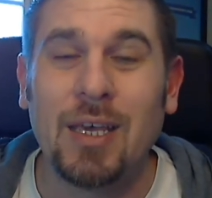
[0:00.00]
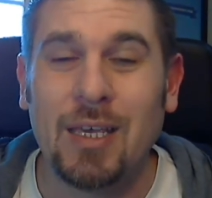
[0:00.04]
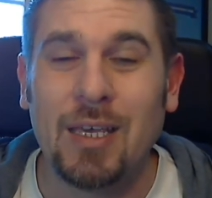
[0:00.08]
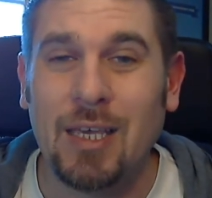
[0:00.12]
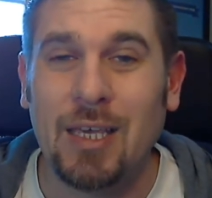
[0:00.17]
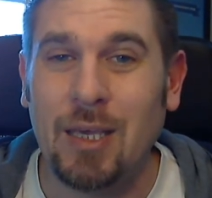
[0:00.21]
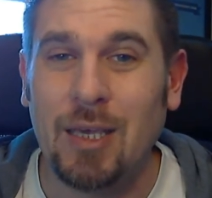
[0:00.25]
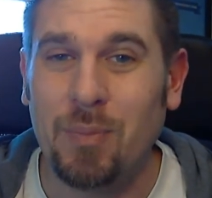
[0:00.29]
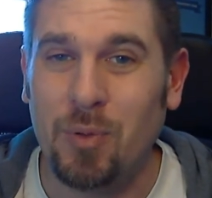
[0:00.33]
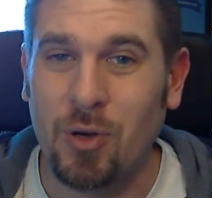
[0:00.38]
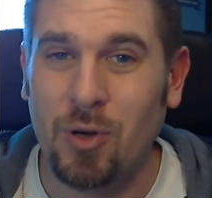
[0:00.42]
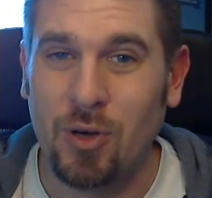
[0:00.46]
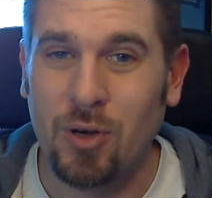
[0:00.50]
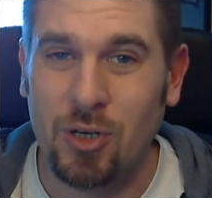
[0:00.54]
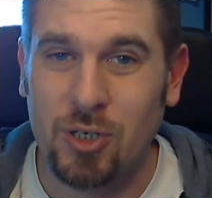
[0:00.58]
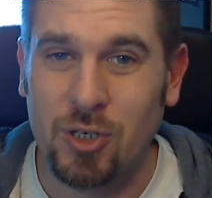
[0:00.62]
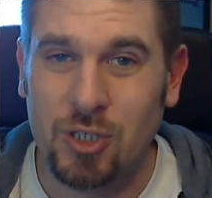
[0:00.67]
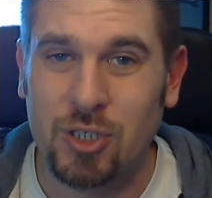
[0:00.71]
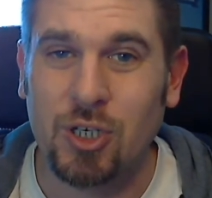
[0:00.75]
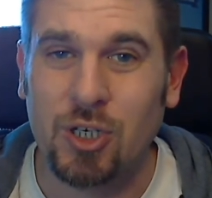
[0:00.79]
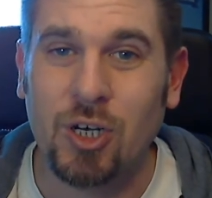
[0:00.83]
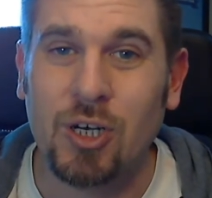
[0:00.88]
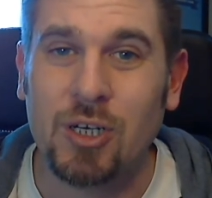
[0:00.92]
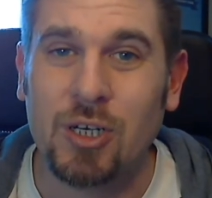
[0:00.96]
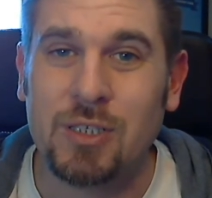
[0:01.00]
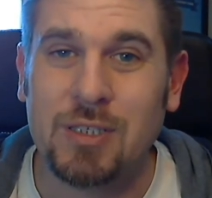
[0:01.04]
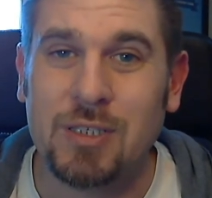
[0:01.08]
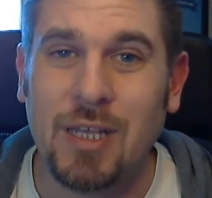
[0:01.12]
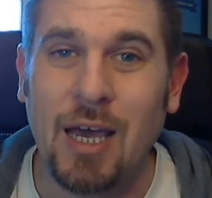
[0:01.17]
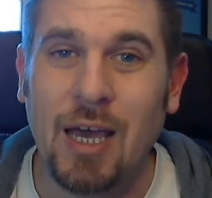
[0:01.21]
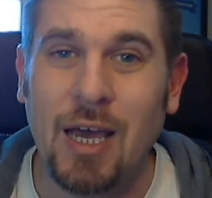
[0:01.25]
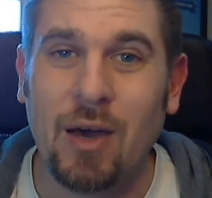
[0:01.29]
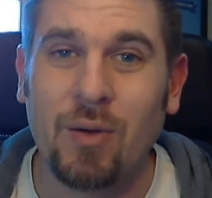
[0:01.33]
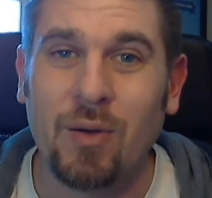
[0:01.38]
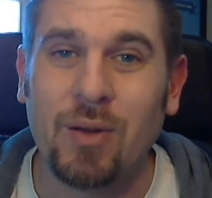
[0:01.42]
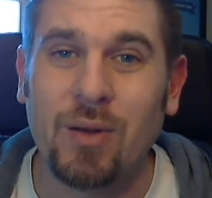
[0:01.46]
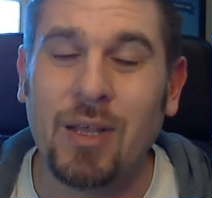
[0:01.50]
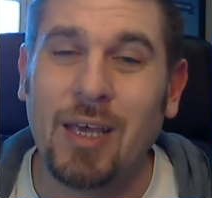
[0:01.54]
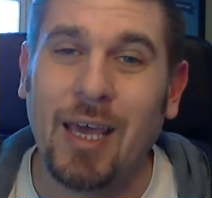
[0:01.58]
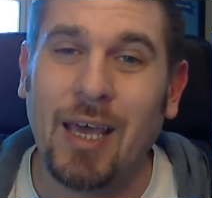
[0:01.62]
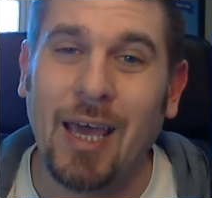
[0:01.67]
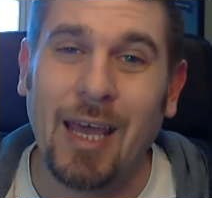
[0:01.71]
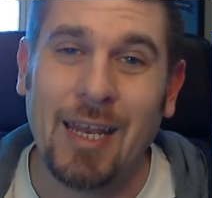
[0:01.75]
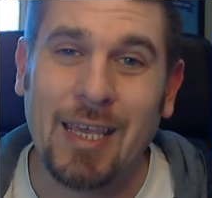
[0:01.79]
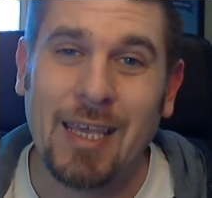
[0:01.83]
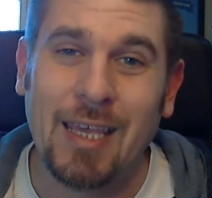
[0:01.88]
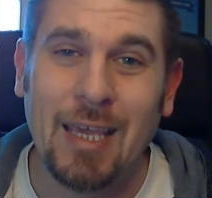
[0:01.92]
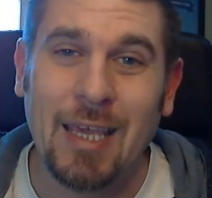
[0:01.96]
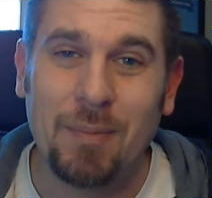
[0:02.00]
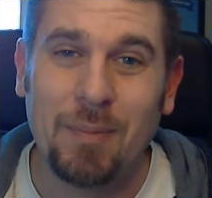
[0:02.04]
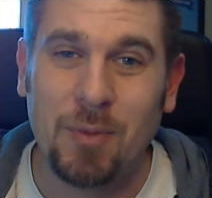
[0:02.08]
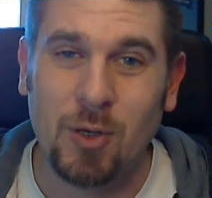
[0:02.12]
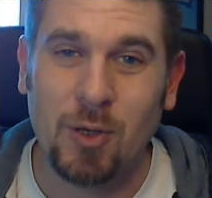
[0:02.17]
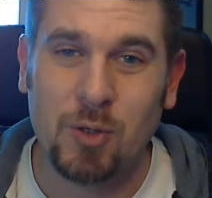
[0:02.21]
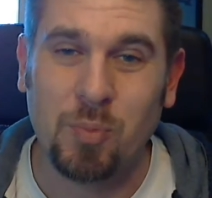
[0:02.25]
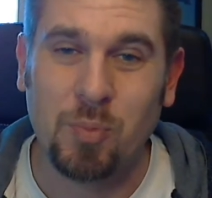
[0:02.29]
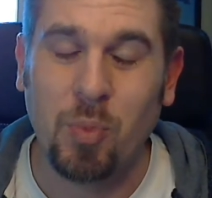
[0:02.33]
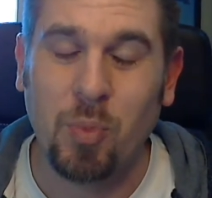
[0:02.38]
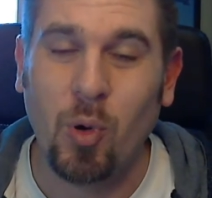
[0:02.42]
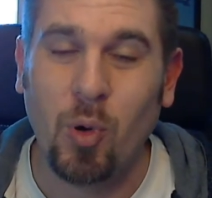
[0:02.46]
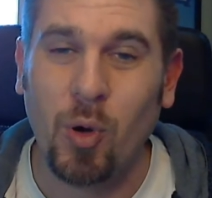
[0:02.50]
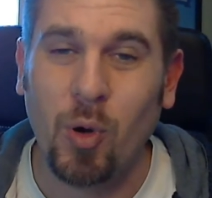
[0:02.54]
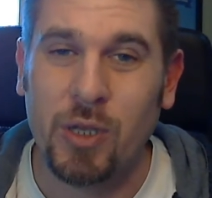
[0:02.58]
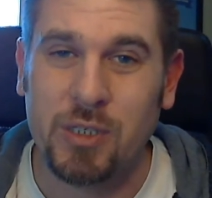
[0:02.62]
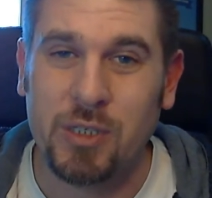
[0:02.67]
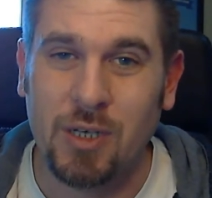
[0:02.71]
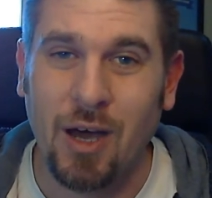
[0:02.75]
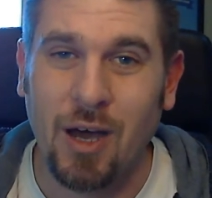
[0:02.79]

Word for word: keep your insurance down, and to keep those points